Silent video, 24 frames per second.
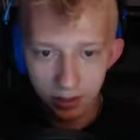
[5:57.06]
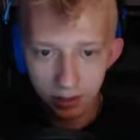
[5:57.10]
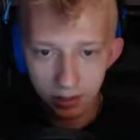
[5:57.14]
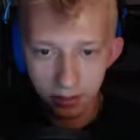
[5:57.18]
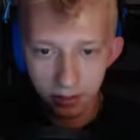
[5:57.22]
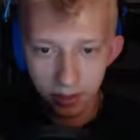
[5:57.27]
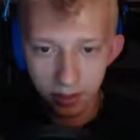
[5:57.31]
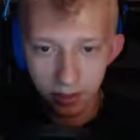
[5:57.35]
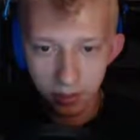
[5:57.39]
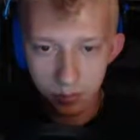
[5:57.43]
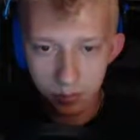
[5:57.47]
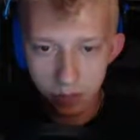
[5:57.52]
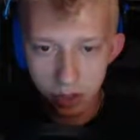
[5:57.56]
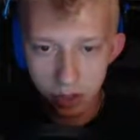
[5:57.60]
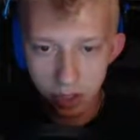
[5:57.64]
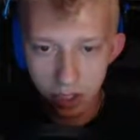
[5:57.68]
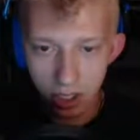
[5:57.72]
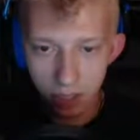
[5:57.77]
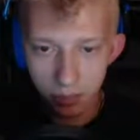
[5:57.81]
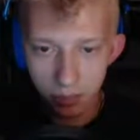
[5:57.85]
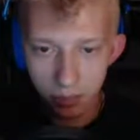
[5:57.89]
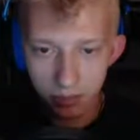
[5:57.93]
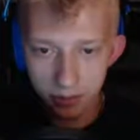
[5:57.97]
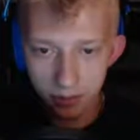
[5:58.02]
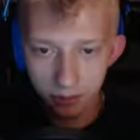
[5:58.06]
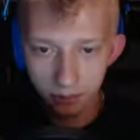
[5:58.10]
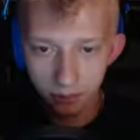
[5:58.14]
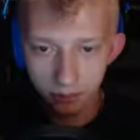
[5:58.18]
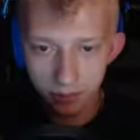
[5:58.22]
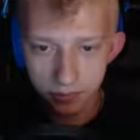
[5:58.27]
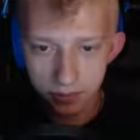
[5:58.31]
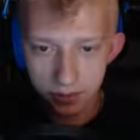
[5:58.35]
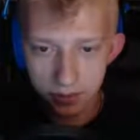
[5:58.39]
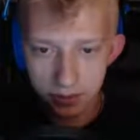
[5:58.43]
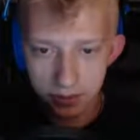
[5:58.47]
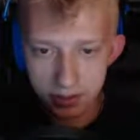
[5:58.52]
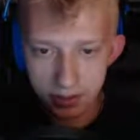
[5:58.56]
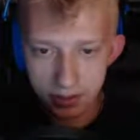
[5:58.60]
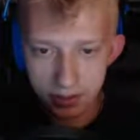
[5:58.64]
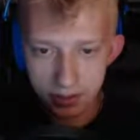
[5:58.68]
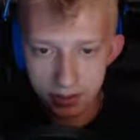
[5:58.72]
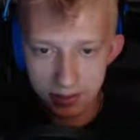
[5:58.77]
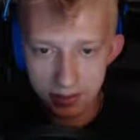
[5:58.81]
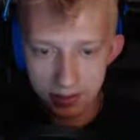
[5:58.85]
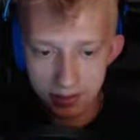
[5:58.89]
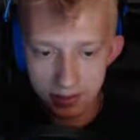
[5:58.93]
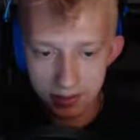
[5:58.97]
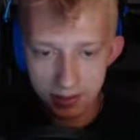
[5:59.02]
An Imp Shaman. Let's just take
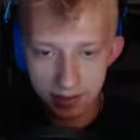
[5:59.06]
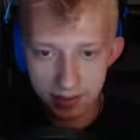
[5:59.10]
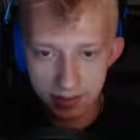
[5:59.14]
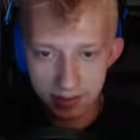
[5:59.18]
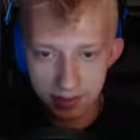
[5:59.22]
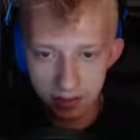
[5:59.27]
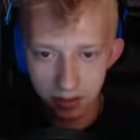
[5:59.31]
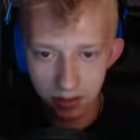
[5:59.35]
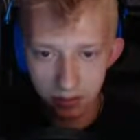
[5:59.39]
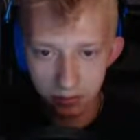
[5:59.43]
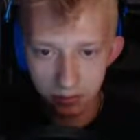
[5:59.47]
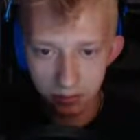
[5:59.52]
these guys out.